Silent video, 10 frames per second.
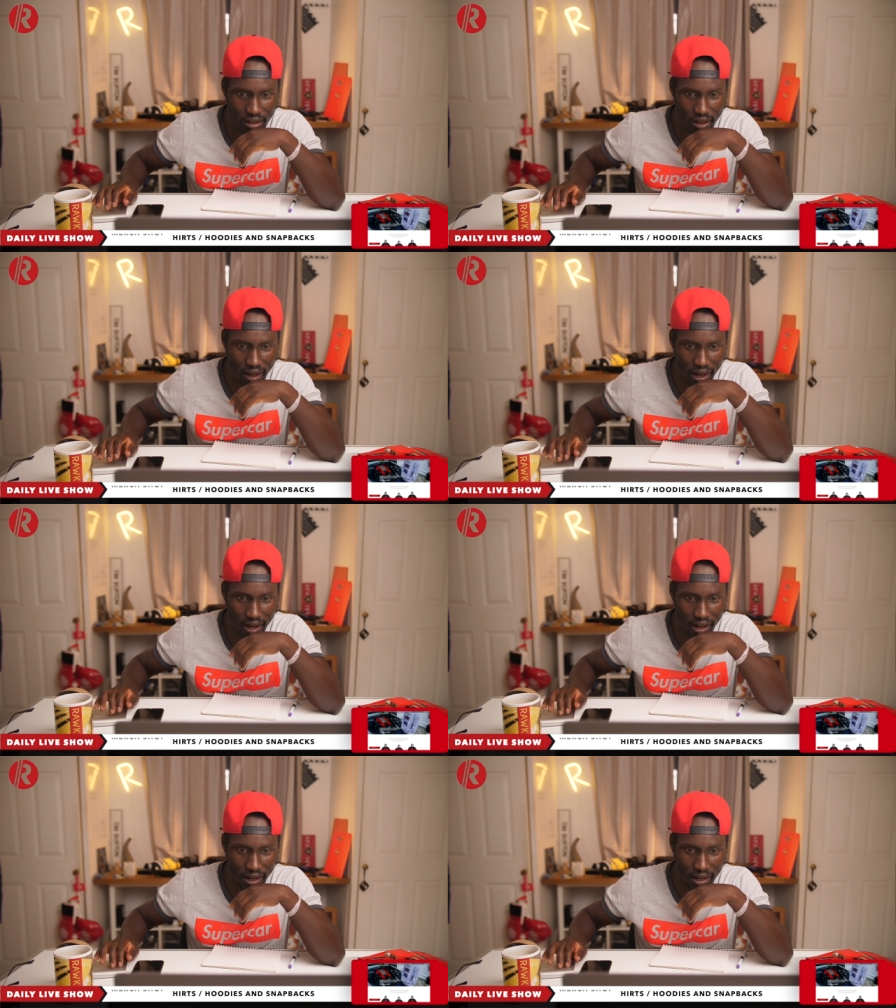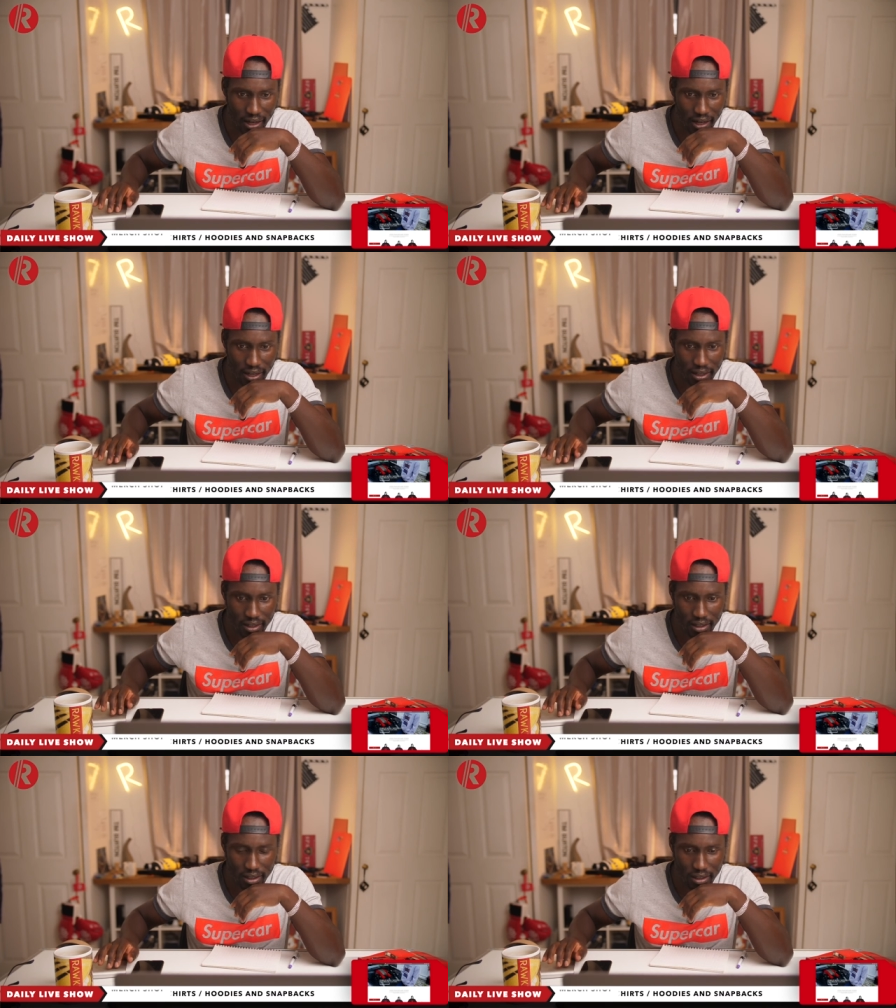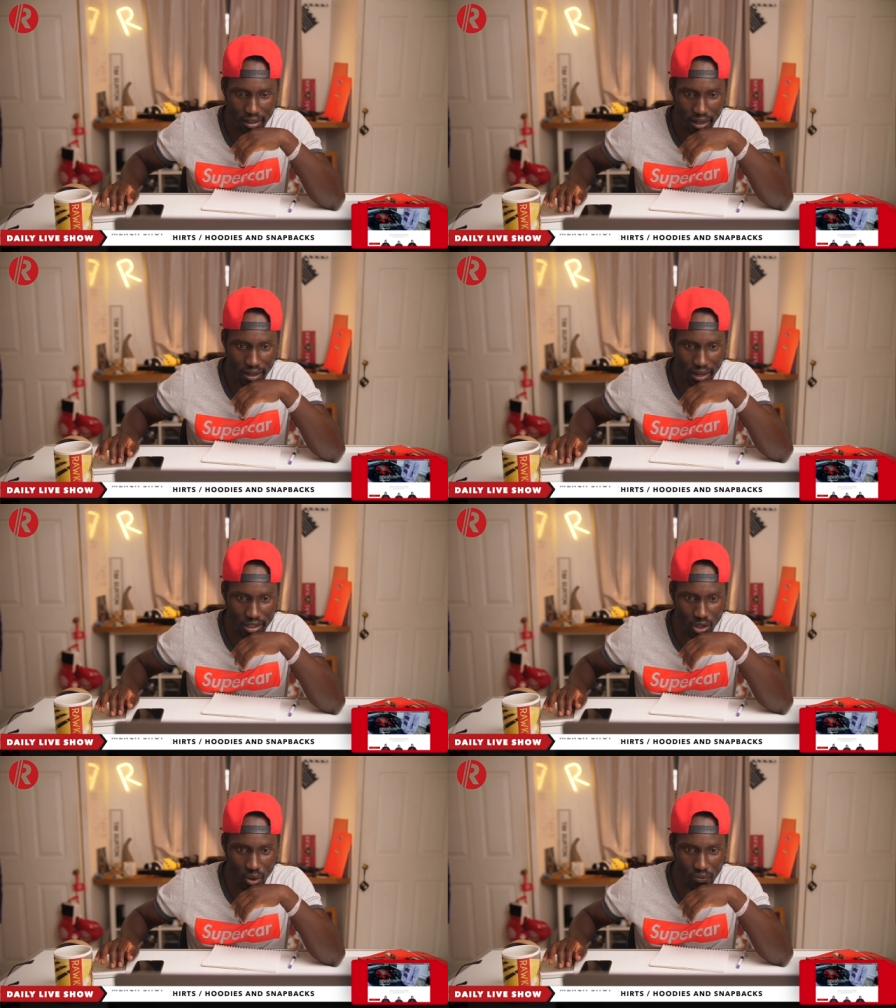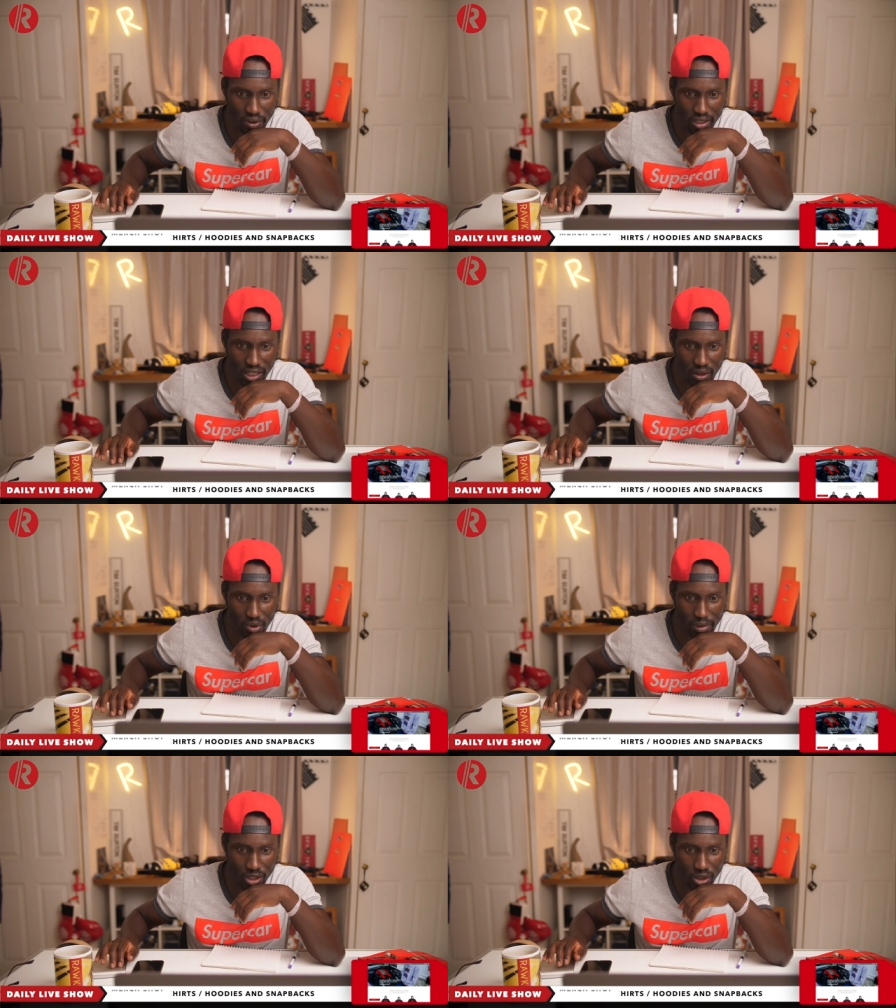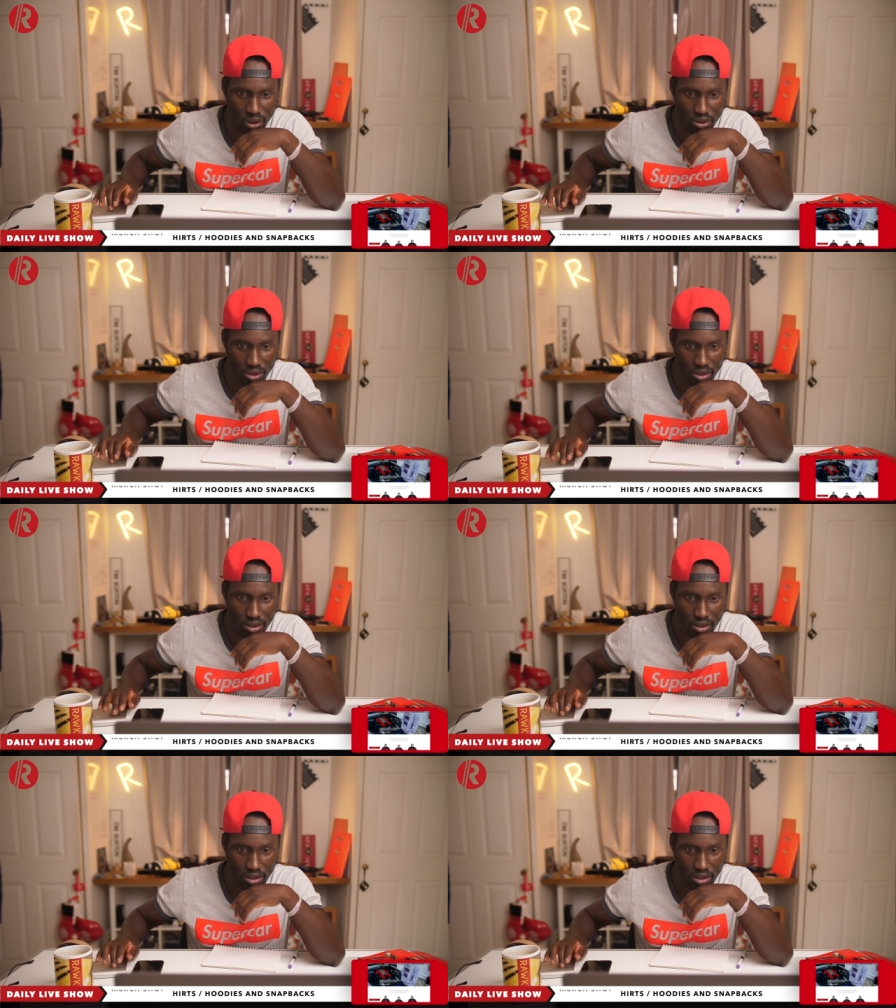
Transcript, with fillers: Nah. That that is conflicting informations.